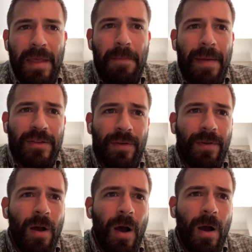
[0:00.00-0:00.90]
impacts of
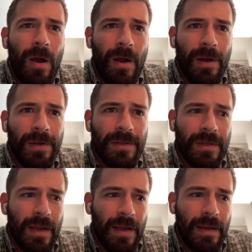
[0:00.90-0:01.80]
cars
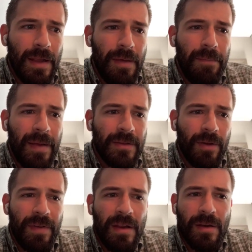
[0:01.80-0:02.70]
and impacts
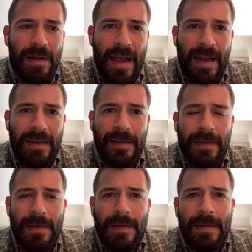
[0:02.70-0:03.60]
of internet,
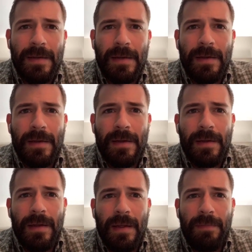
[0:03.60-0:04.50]

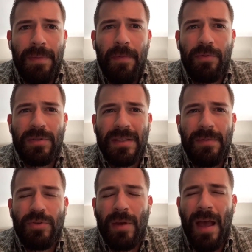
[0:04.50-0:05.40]
and people
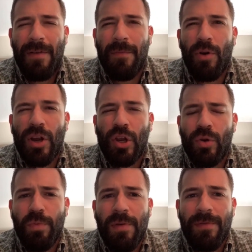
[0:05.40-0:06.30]
seem to have a more
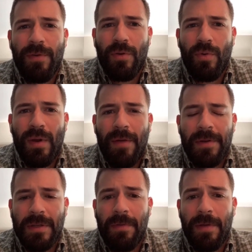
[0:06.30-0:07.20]
gloomy view whenever
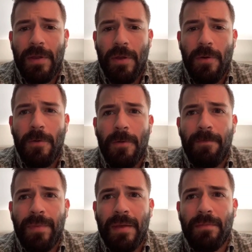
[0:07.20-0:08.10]
something new
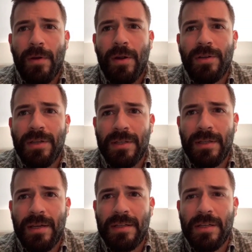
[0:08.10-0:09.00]
emerges
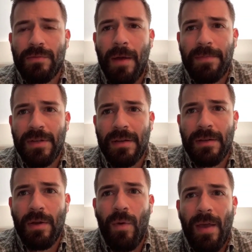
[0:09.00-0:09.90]
that is
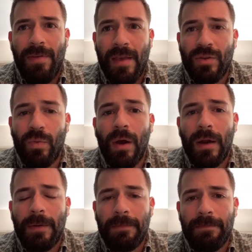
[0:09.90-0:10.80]
disrupting the way things
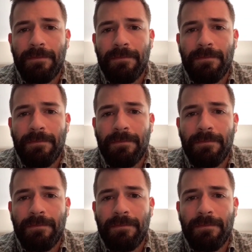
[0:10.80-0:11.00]
were.